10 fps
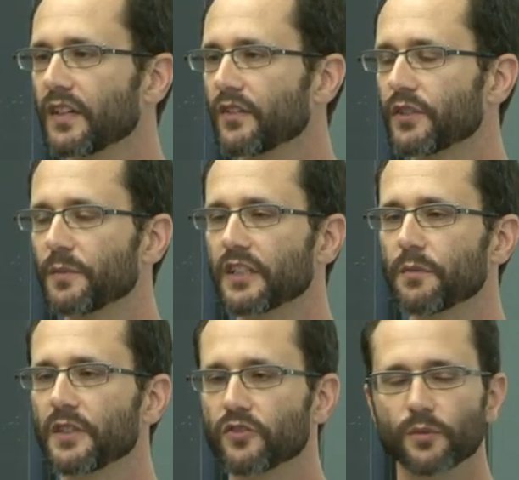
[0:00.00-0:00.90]

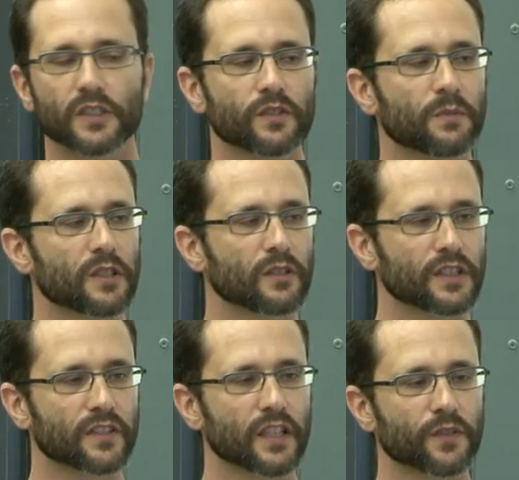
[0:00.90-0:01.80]
arithmetic mean, geometric mean, all
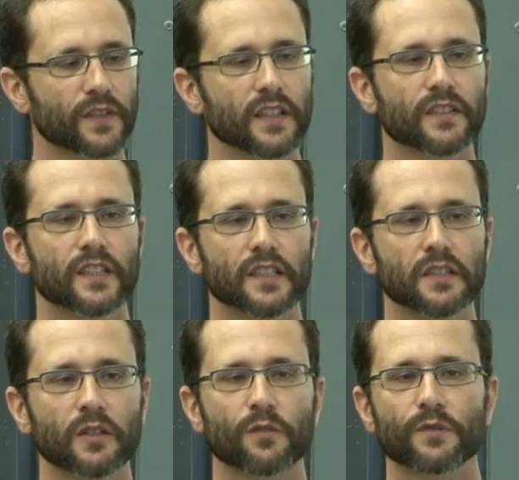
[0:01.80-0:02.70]
these kind of things.
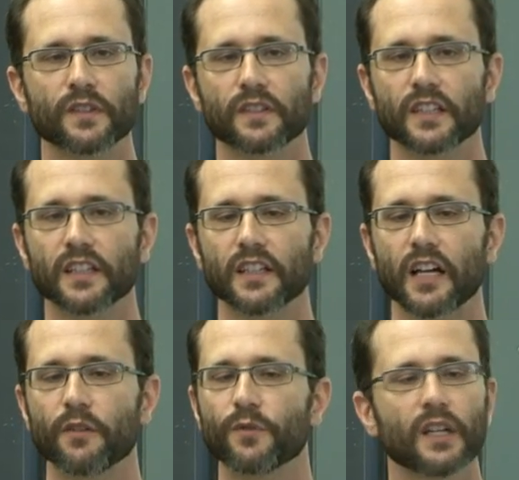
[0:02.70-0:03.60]
They often they
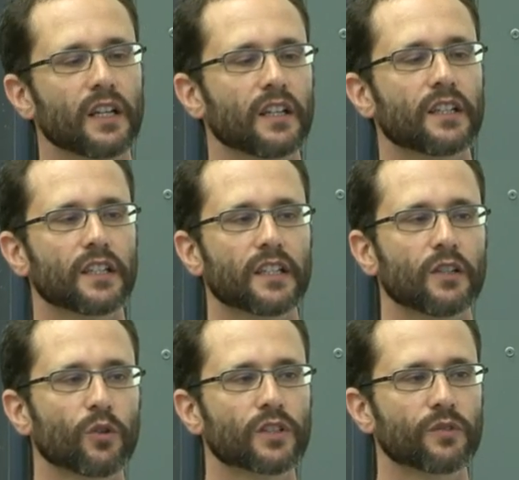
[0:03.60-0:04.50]
have a
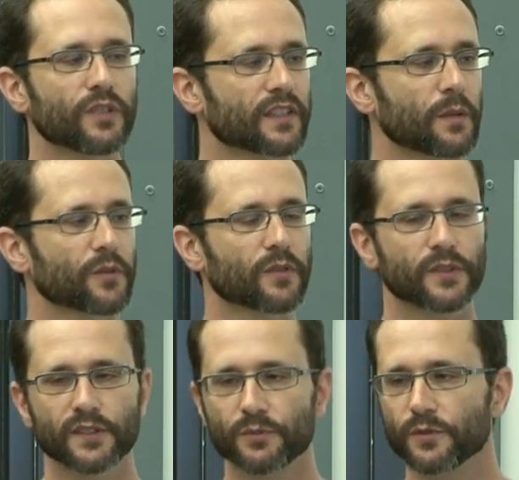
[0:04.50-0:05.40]
low degree sum of
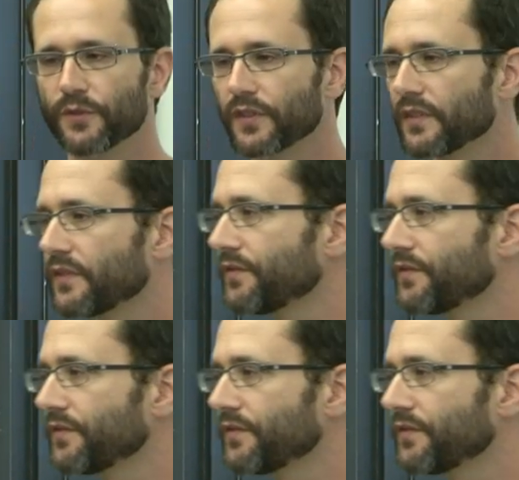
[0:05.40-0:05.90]
squares proofs.